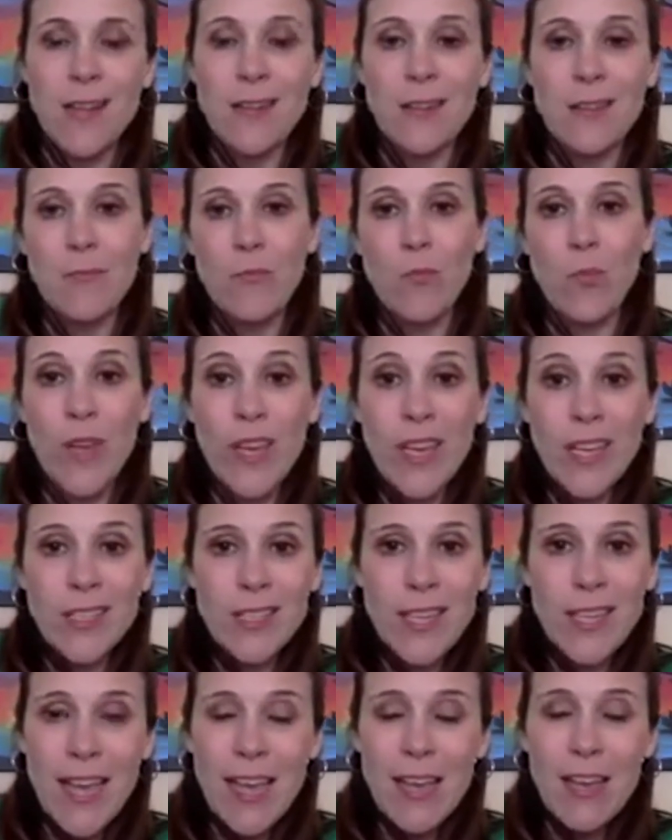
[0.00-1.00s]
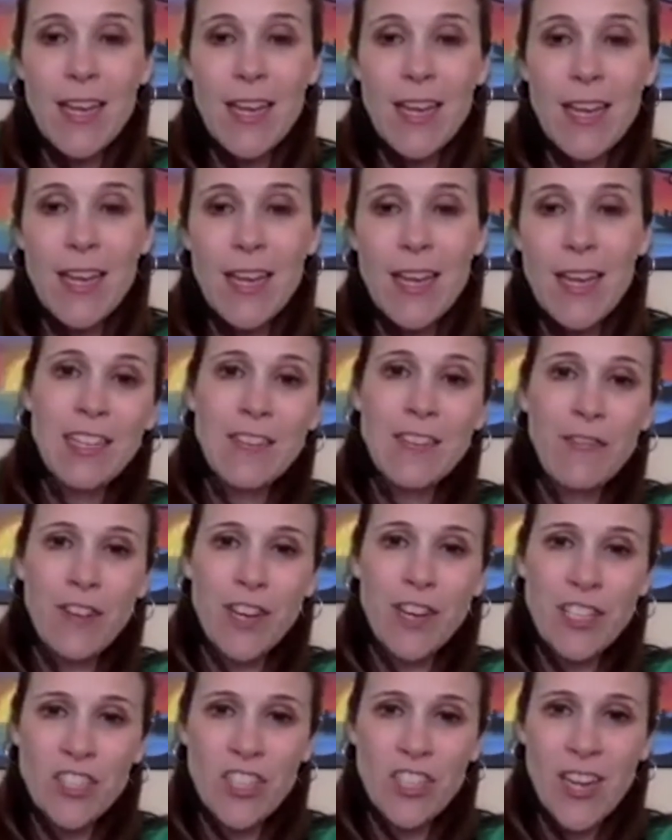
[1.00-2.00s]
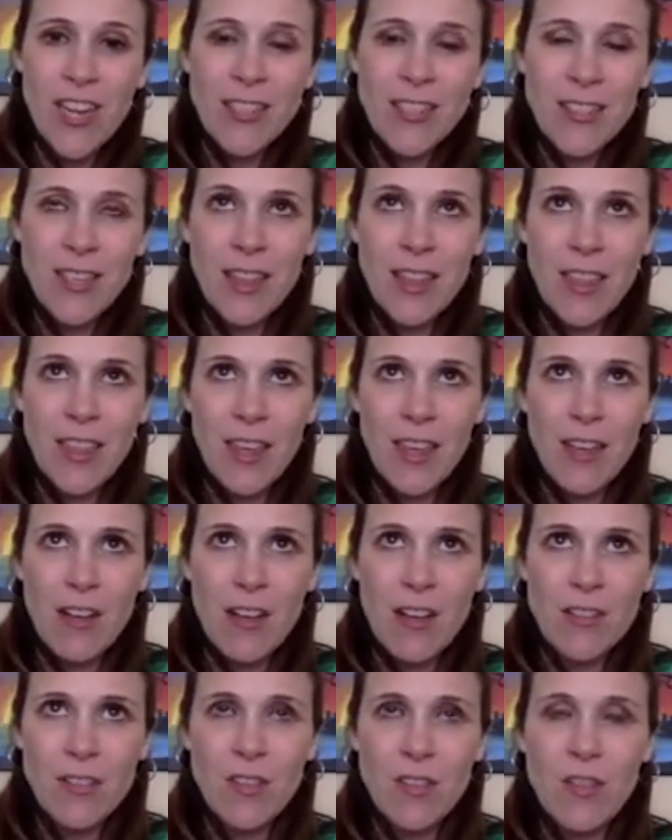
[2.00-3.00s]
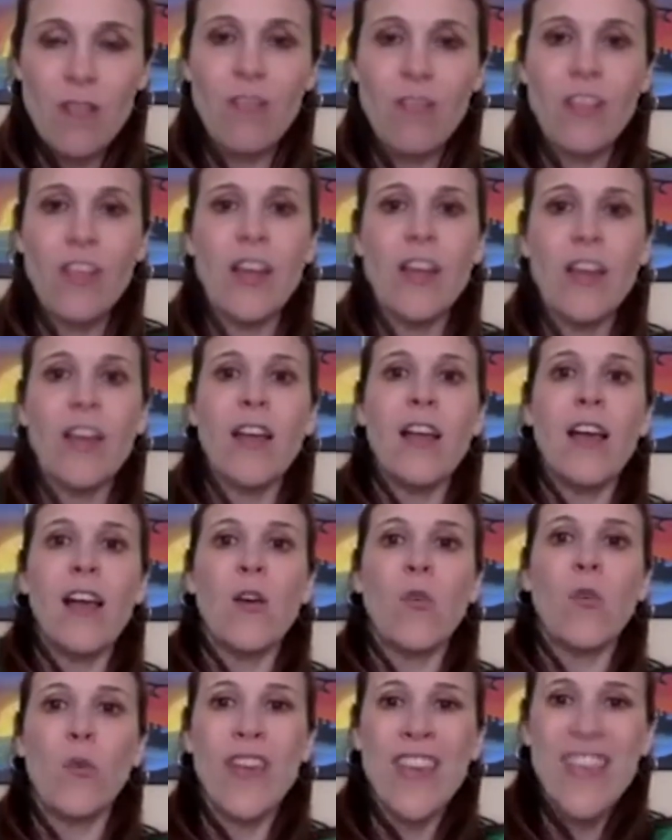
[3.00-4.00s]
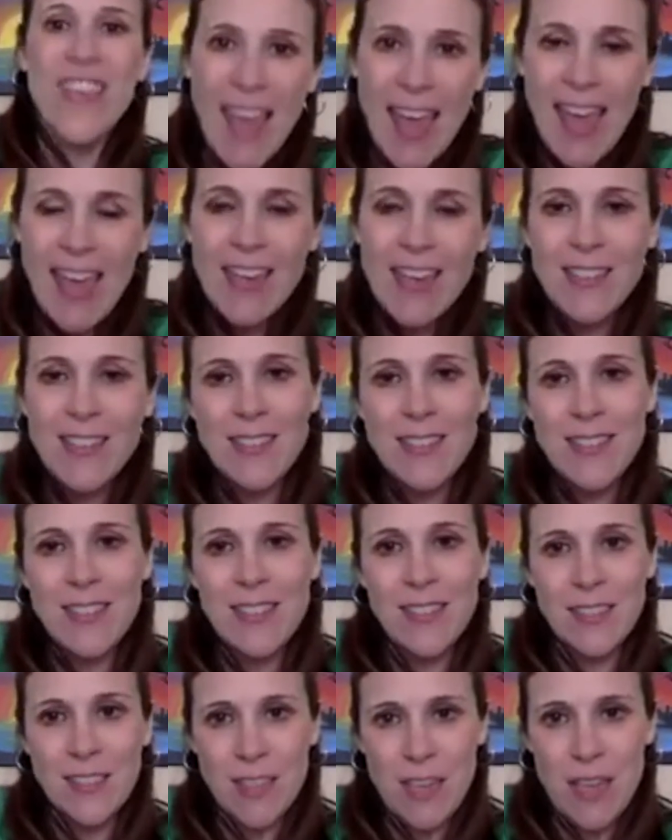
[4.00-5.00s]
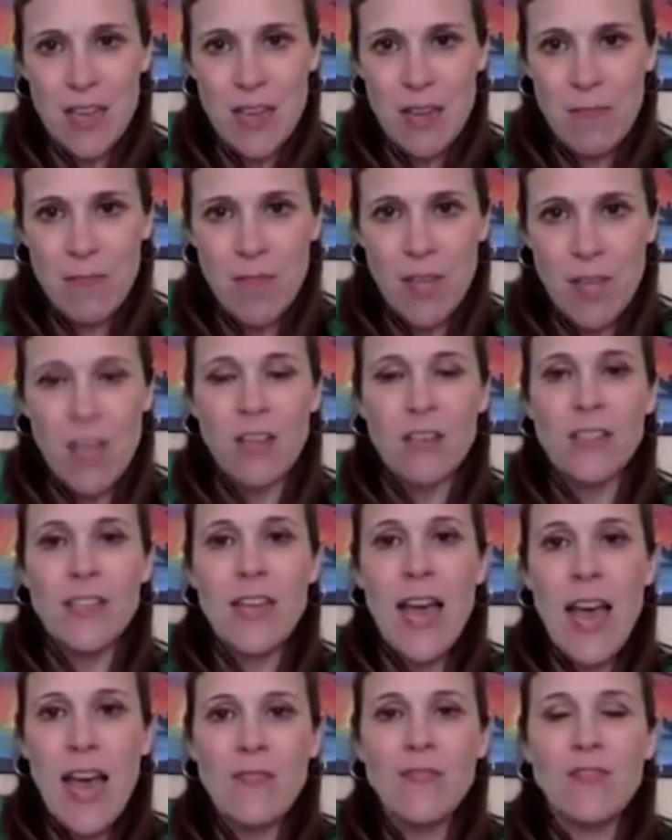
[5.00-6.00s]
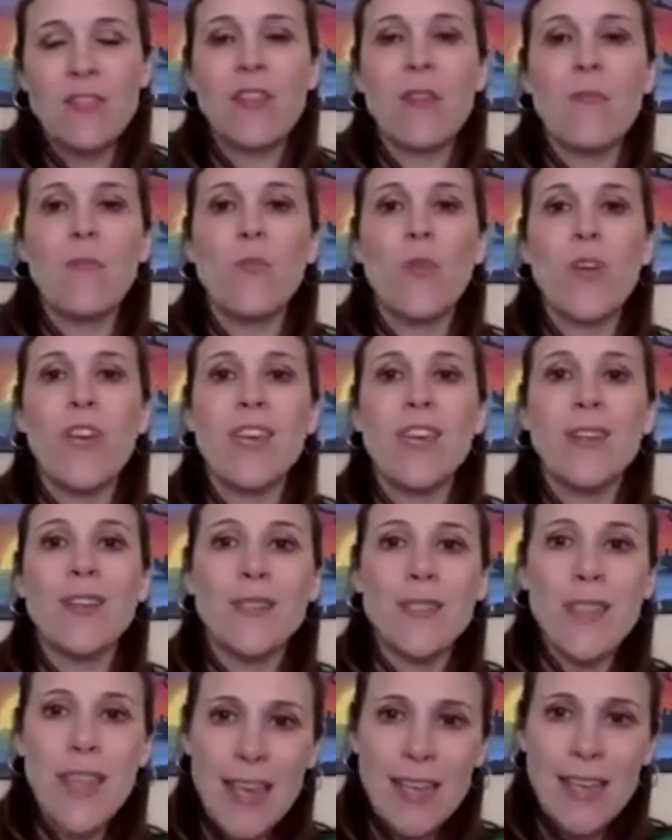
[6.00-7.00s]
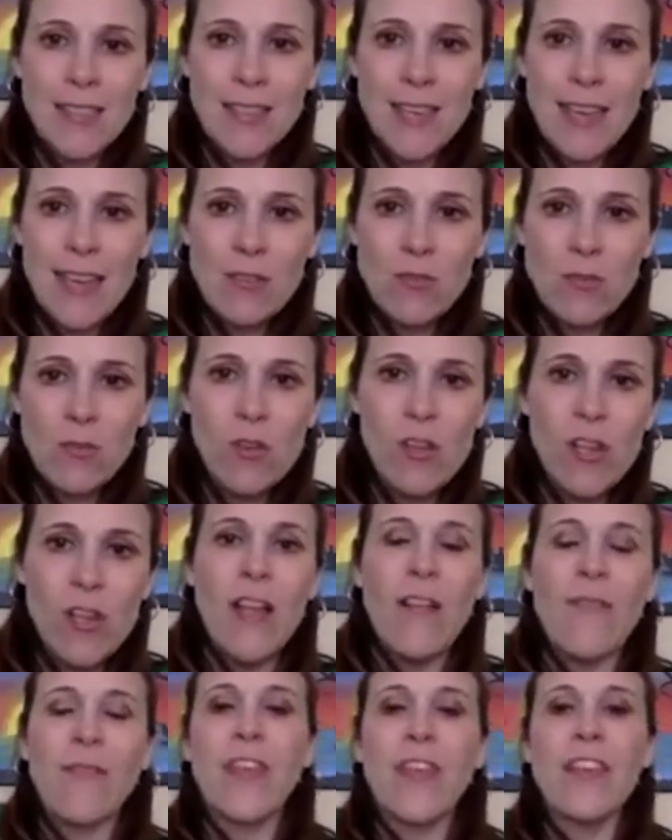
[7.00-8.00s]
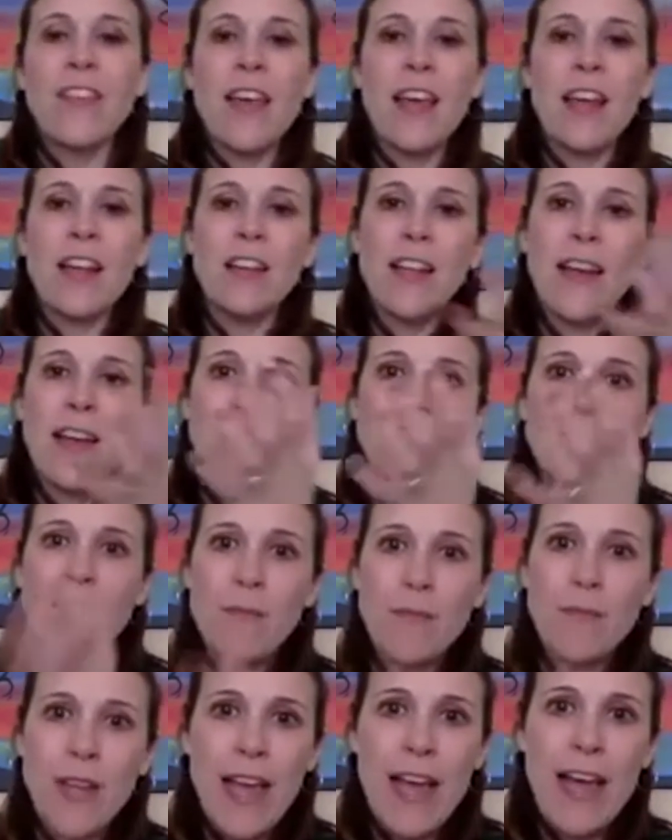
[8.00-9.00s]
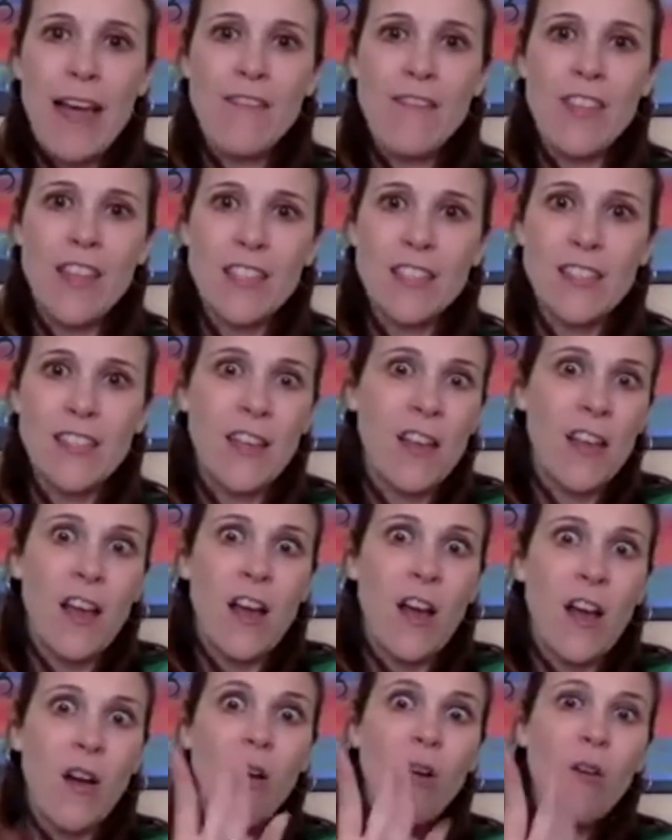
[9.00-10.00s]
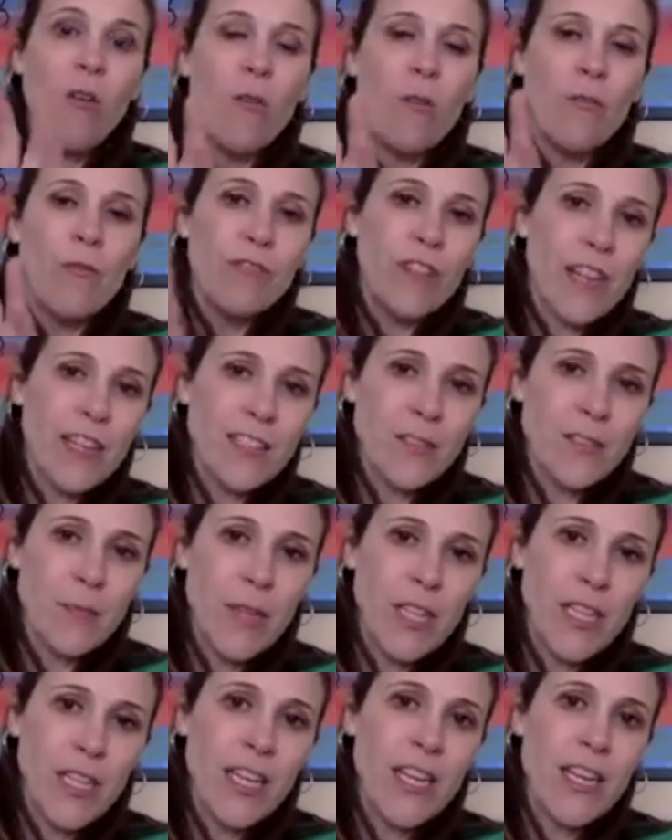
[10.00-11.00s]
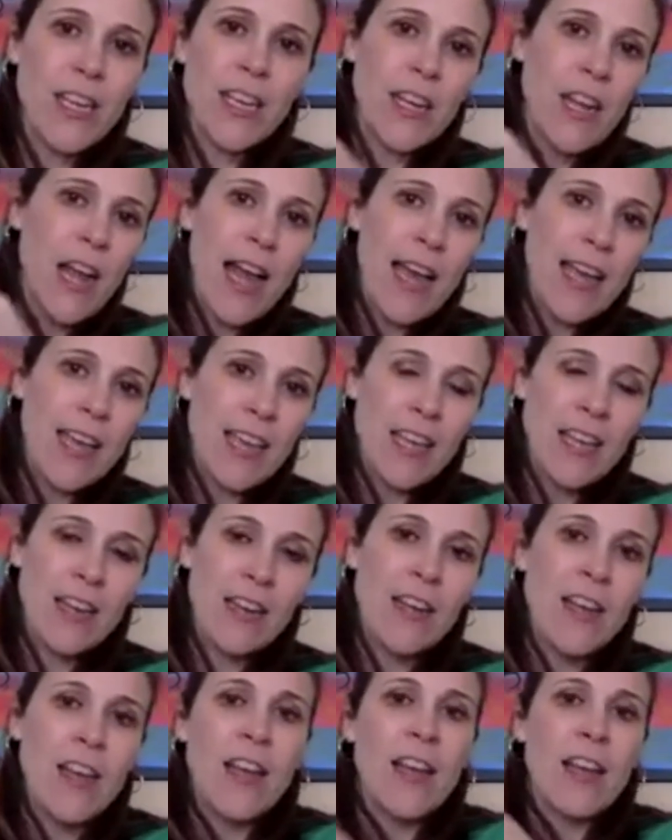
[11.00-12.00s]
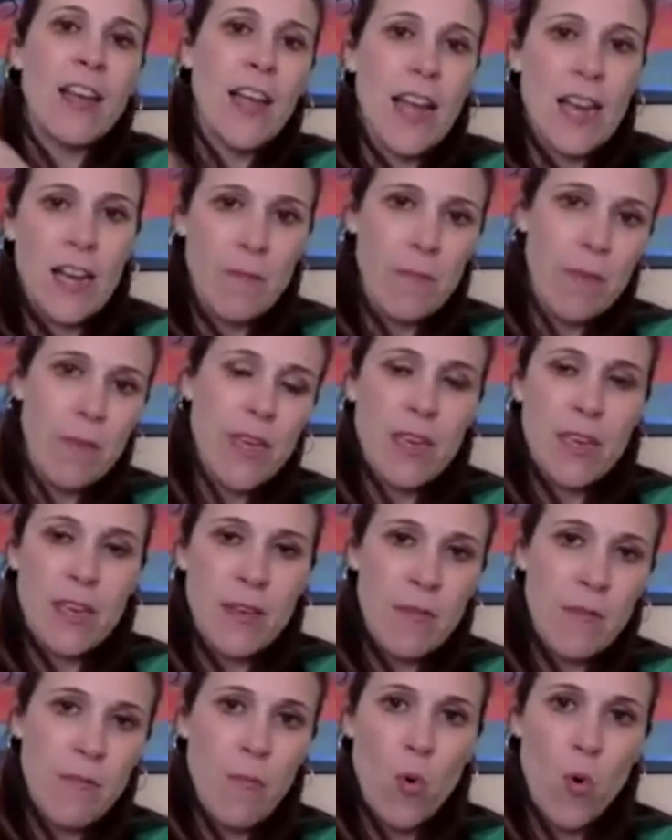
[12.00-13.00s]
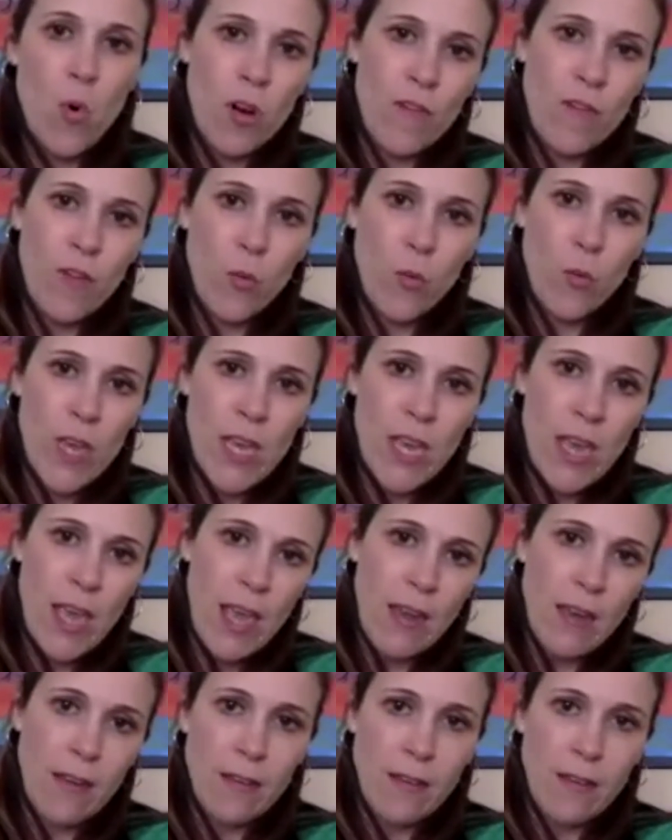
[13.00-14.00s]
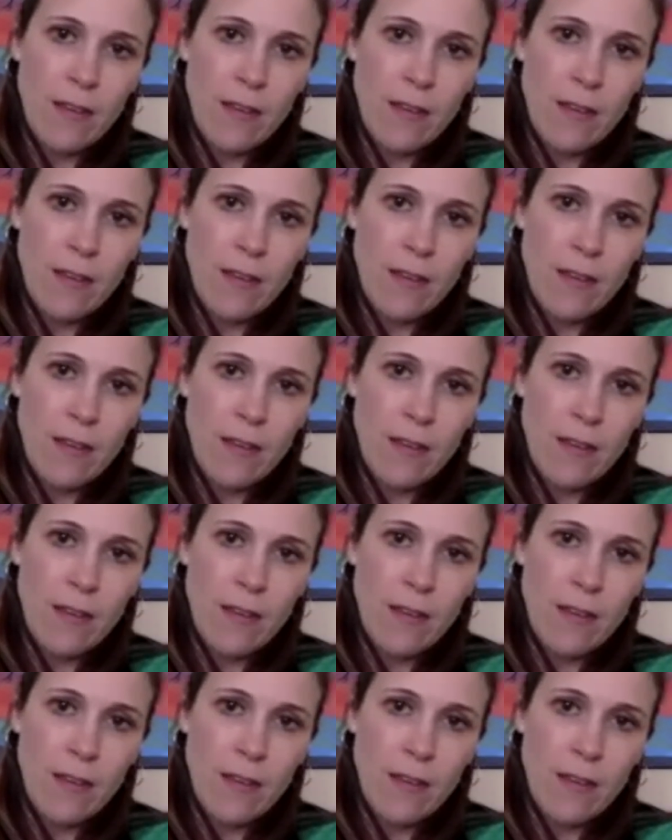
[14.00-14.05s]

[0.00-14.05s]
weekday kind of differentiates, I think, also the weekend time, to have some weekday schedule. Then that allows them to have this flexibility, and I can kind of be more of a weekend